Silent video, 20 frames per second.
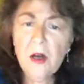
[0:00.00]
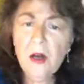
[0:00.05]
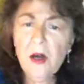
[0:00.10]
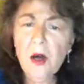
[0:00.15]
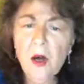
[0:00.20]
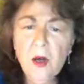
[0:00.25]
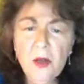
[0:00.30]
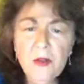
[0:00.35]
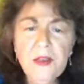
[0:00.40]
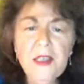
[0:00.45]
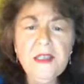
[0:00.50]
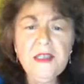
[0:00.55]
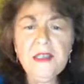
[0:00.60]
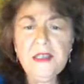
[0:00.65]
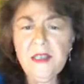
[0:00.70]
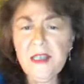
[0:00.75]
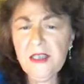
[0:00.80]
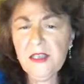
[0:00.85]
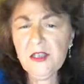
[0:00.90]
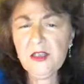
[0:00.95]
All these
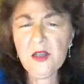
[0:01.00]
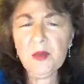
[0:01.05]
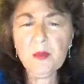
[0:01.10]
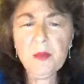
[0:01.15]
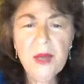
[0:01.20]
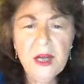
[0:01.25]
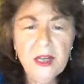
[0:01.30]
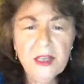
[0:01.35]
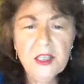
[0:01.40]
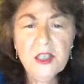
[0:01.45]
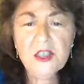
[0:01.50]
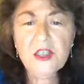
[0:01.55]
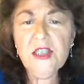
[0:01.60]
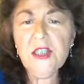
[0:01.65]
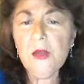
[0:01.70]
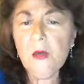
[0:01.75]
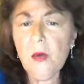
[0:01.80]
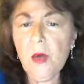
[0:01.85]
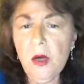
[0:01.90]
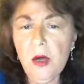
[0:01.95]
things are
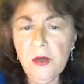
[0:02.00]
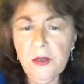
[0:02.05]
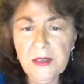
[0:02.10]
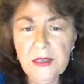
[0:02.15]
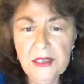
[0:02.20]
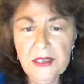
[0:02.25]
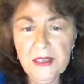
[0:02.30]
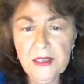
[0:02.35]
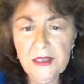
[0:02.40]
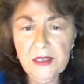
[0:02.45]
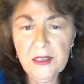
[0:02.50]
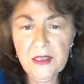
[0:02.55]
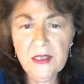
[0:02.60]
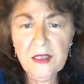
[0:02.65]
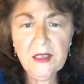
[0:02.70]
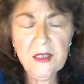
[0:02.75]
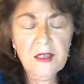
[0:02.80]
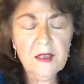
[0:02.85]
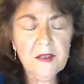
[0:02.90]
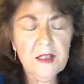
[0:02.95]
punishing qualities
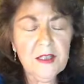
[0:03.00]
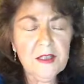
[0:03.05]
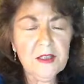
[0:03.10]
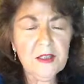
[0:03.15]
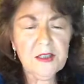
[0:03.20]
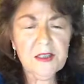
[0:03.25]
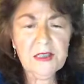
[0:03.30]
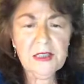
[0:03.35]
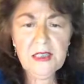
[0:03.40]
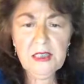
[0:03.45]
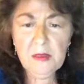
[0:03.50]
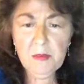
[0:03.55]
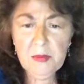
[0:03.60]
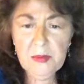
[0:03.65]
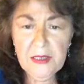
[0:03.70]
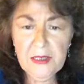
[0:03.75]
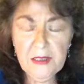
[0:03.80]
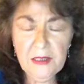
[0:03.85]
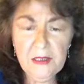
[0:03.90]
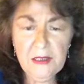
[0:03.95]
that are deep
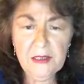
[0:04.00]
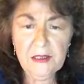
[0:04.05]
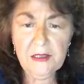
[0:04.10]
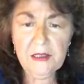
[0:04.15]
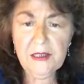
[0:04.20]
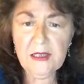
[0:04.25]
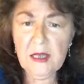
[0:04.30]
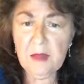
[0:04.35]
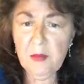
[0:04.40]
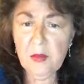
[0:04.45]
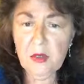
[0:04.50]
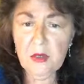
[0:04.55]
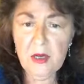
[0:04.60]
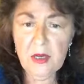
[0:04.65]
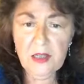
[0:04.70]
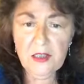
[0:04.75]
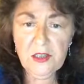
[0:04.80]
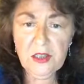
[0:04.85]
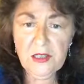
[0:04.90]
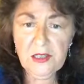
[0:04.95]
in the
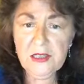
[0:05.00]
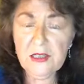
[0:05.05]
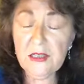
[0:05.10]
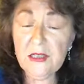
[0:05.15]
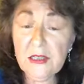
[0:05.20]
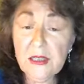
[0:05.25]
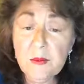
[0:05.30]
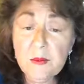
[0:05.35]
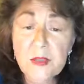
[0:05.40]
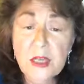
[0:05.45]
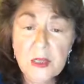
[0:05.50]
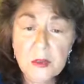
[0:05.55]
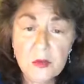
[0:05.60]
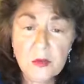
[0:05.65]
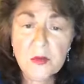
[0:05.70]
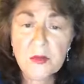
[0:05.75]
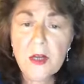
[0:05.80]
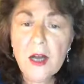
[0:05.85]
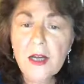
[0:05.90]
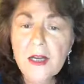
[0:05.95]
subconscious, and sometimes
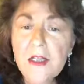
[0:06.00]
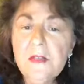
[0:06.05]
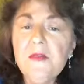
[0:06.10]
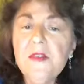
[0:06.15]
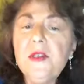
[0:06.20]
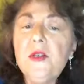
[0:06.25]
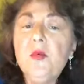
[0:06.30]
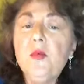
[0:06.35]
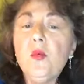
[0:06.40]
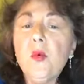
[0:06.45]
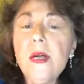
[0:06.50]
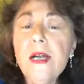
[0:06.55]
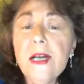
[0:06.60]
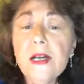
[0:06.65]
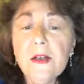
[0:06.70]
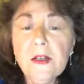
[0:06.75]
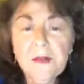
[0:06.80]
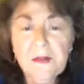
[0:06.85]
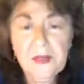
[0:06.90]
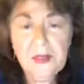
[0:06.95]
we're not even
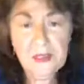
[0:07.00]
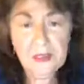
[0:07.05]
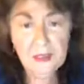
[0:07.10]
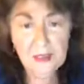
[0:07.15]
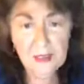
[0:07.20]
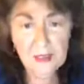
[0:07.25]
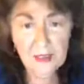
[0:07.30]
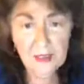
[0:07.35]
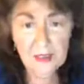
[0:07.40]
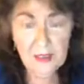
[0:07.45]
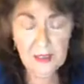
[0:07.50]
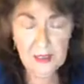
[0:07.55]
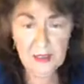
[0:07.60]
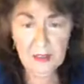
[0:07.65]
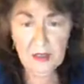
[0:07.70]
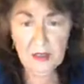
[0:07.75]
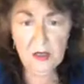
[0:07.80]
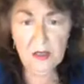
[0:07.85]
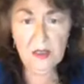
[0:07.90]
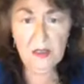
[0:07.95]
aware of it
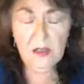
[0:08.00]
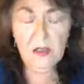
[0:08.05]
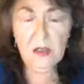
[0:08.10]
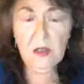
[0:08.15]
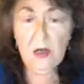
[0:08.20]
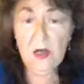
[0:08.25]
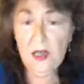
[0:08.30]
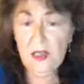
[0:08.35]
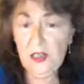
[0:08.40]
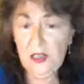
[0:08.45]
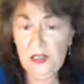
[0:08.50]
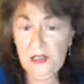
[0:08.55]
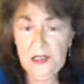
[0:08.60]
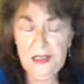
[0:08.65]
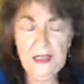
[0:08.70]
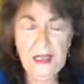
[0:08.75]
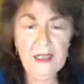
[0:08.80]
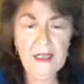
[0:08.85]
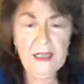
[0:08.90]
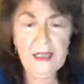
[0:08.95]
in our conscious
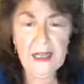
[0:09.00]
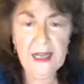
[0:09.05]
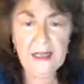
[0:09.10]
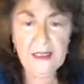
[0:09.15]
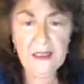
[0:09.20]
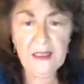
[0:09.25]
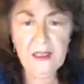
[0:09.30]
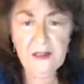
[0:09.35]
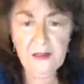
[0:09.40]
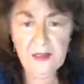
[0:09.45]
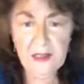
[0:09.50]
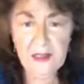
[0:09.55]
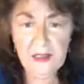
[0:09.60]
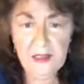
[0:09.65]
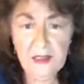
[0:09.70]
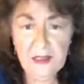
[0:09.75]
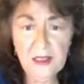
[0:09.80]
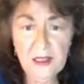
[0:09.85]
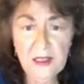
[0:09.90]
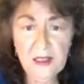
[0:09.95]
daily
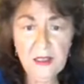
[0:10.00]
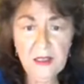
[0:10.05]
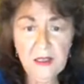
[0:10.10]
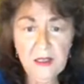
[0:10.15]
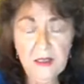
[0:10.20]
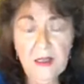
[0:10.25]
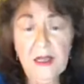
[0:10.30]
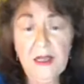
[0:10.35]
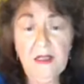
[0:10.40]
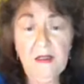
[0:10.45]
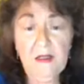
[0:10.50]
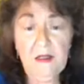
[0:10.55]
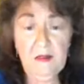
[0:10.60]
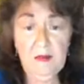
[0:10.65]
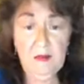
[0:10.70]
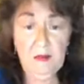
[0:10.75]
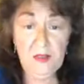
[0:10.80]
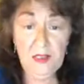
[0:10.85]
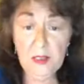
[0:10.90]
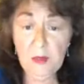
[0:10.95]
activities that
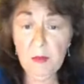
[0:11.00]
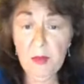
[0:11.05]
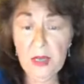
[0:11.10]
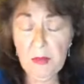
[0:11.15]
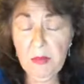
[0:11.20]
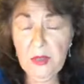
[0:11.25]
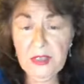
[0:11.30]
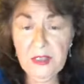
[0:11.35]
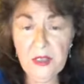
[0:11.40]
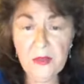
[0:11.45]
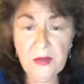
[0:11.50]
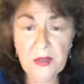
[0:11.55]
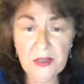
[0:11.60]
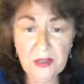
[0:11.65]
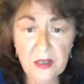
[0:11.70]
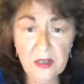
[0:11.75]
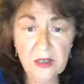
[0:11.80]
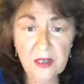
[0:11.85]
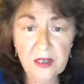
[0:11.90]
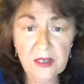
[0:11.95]
this may be going
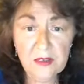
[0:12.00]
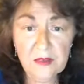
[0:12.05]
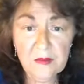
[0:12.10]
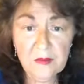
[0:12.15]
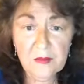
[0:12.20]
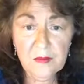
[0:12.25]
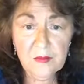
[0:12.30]
on.